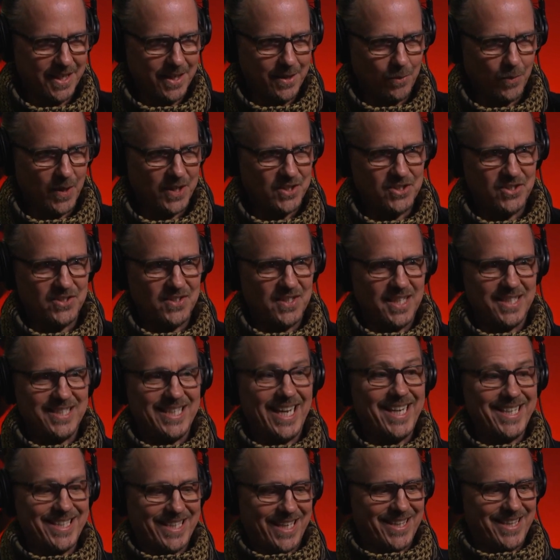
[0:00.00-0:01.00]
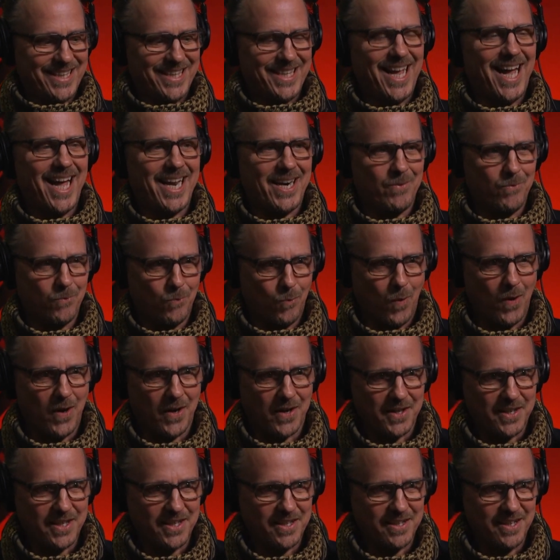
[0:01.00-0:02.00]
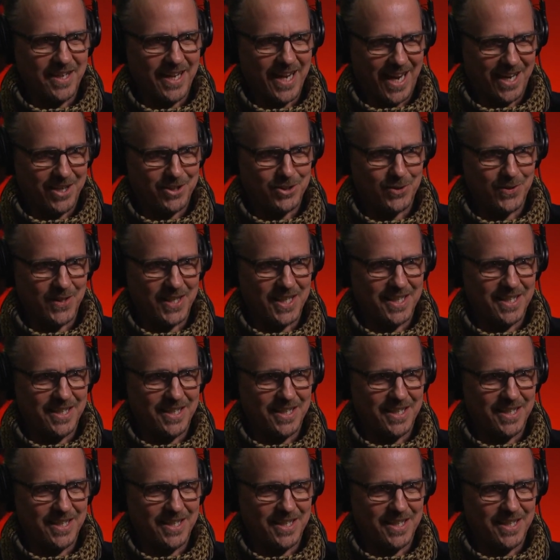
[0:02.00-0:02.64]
which takes a lot of work, actually.